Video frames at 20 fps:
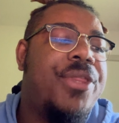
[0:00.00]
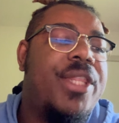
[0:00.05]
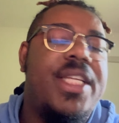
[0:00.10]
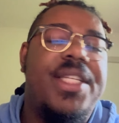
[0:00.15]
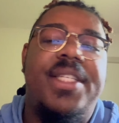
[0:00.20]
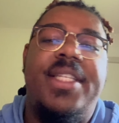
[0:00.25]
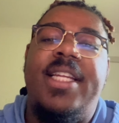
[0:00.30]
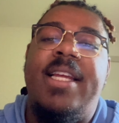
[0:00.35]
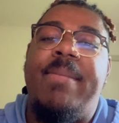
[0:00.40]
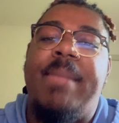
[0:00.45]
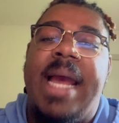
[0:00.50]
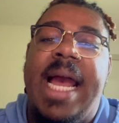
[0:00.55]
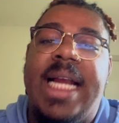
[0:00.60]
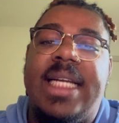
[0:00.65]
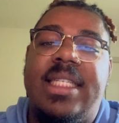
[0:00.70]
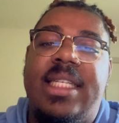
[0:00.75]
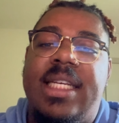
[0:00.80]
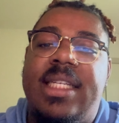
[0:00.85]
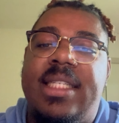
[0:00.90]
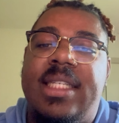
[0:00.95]
this is him
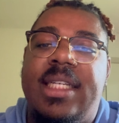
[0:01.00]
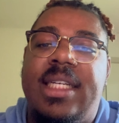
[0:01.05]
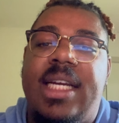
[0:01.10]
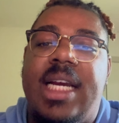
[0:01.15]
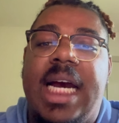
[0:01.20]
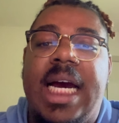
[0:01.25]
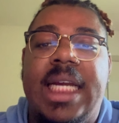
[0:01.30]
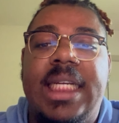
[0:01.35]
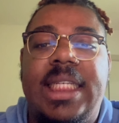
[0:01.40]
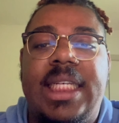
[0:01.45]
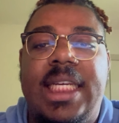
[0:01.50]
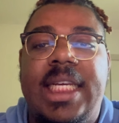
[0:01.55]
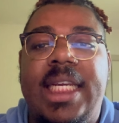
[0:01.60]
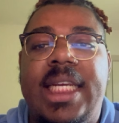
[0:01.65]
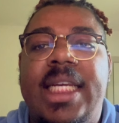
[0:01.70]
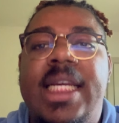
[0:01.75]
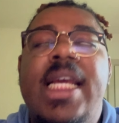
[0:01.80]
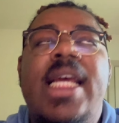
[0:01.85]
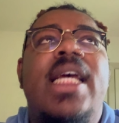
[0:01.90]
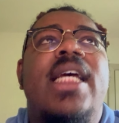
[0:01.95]
accessing God
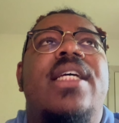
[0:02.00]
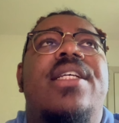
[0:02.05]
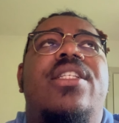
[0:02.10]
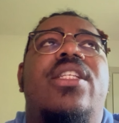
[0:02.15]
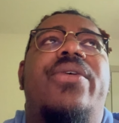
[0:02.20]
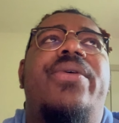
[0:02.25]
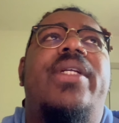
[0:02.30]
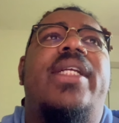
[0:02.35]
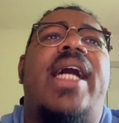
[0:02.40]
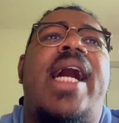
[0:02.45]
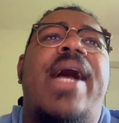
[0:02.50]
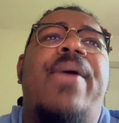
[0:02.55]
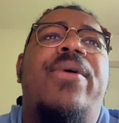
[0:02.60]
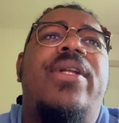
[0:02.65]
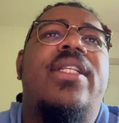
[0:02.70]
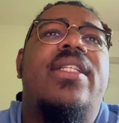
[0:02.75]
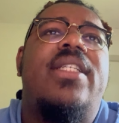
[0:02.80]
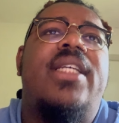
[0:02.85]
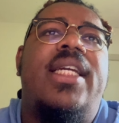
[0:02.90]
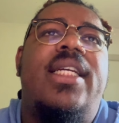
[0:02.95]
Ki. So I
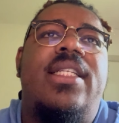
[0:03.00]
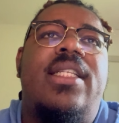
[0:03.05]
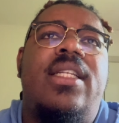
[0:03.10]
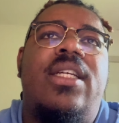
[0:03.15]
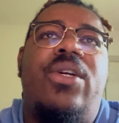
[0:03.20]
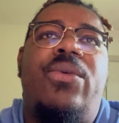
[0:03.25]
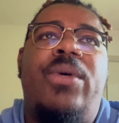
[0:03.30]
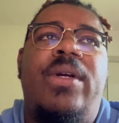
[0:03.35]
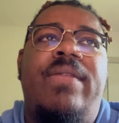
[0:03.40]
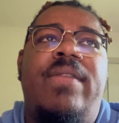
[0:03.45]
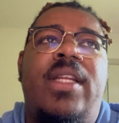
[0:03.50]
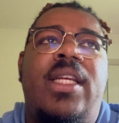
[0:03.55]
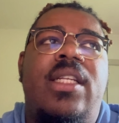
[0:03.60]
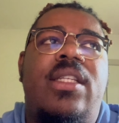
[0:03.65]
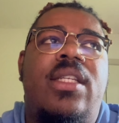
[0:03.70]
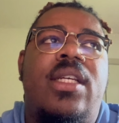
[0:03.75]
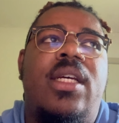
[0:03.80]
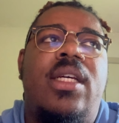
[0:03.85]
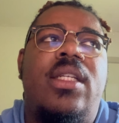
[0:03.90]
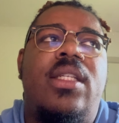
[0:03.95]
wouldn't say it's an
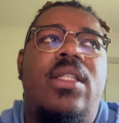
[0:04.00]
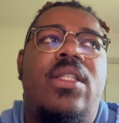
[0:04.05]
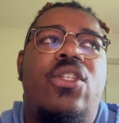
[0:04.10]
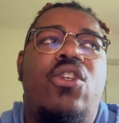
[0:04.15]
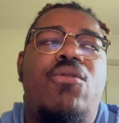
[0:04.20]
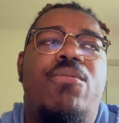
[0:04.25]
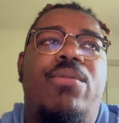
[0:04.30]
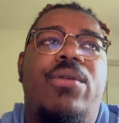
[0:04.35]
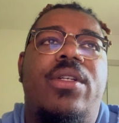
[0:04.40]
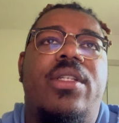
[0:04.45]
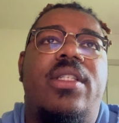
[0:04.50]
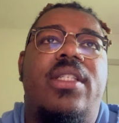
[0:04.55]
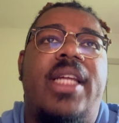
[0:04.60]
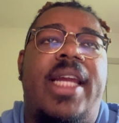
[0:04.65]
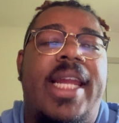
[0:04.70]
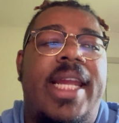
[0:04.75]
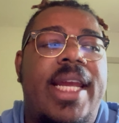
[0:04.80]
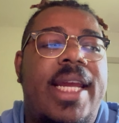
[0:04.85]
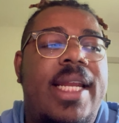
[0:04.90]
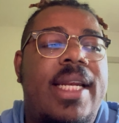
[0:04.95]
equivalent to Super
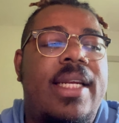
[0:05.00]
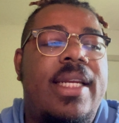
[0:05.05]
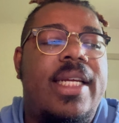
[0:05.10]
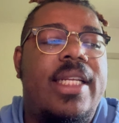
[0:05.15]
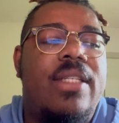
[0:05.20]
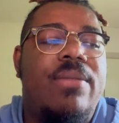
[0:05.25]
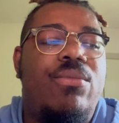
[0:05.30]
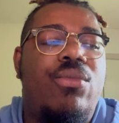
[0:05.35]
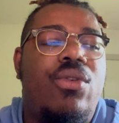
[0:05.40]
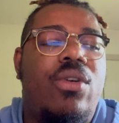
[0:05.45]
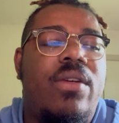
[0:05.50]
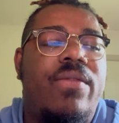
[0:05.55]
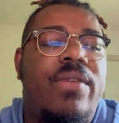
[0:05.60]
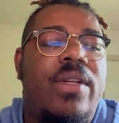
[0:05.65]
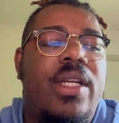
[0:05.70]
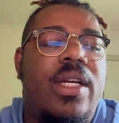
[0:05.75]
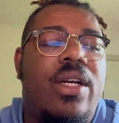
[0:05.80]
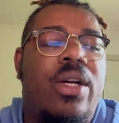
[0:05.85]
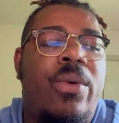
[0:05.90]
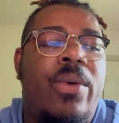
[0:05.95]
Saiyan. It's more of
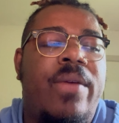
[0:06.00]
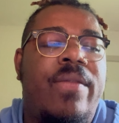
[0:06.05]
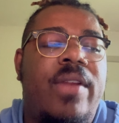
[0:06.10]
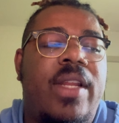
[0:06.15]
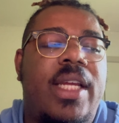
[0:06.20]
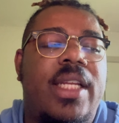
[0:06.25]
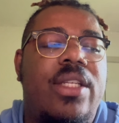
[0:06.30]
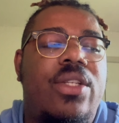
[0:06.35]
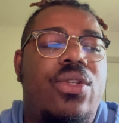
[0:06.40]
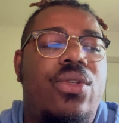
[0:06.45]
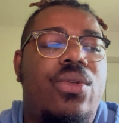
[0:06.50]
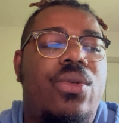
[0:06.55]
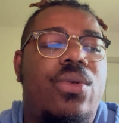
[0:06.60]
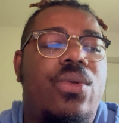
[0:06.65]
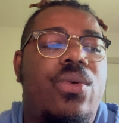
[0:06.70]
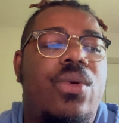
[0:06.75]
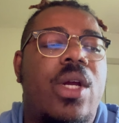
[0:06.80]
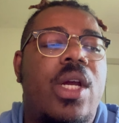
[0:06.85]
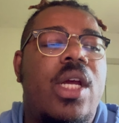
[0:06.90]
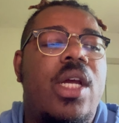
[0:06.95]
an equivalent
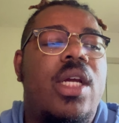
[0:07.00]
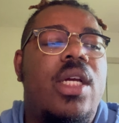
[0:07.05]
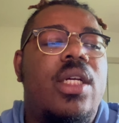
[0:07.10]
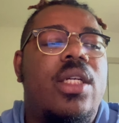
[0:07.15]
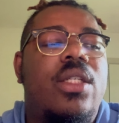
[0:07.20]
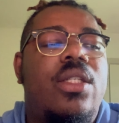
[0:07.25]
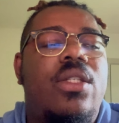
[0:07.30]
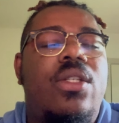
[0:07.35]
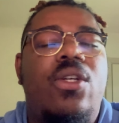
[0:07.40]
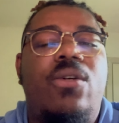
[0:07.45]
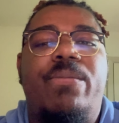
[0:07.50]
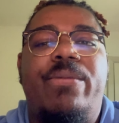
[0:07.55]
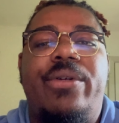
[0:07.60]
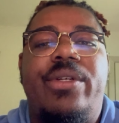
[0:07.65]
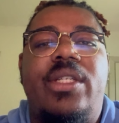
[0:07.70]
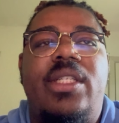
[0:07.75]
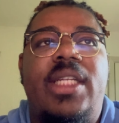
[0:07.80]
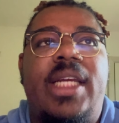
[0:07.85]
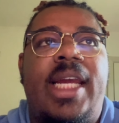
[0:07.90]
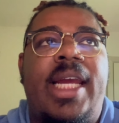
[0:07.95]
to Super
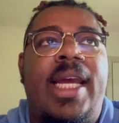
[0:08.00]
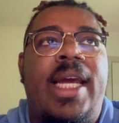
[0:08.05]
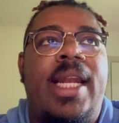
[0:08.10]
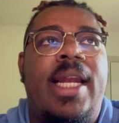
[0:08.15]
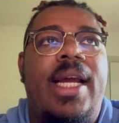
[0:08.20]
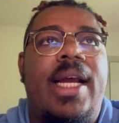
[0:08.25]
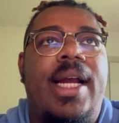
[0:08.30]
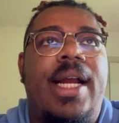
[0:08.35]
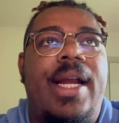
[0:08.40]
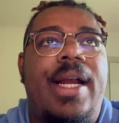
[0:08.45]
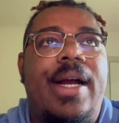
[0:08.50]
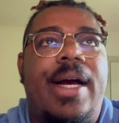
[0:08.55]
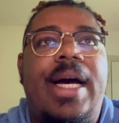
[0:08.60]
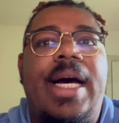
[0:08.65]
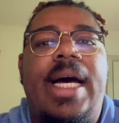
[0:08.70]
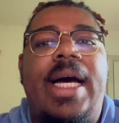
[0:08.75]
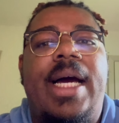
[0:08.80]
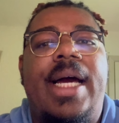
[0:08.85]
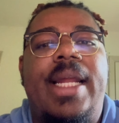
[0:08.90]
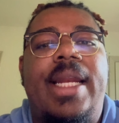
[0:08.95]
Saiyan
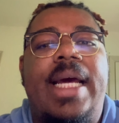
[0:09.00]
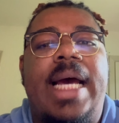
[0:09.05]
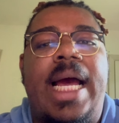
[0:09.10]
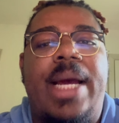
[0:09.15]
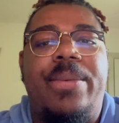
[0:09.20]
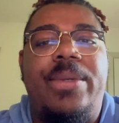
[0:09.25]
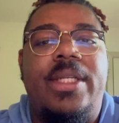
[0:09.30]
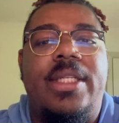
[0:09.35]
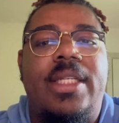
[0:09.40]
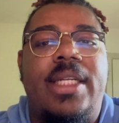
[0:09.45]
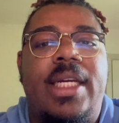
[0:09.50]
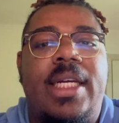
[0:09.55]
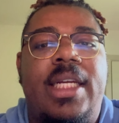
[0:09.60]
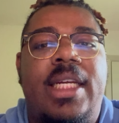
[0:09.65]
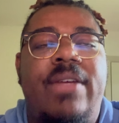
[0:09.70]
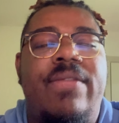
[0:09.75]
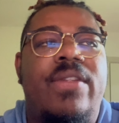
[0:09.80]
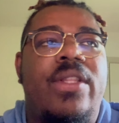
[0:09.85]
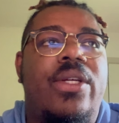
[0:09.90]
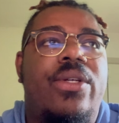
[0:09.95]
God, I would say.
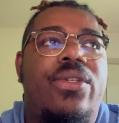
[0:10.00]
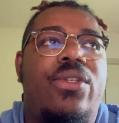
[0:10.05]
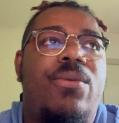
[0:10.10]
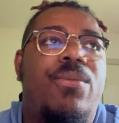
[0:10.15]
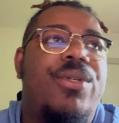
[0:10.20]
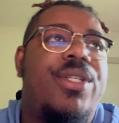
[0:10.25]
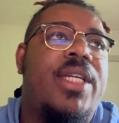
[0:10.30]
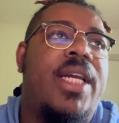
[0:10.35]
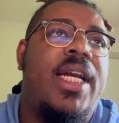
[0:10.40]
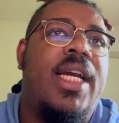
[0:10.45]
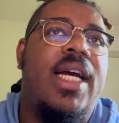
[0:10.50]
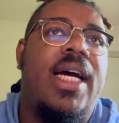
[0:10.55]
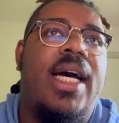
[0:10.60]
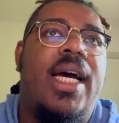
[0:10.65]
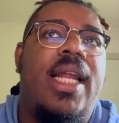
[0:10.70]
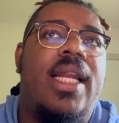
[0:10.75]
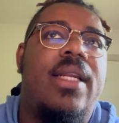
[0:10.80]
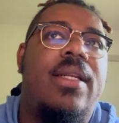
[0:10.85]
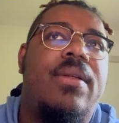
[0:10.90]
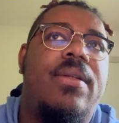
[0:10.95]
Even though Super Saiyan God,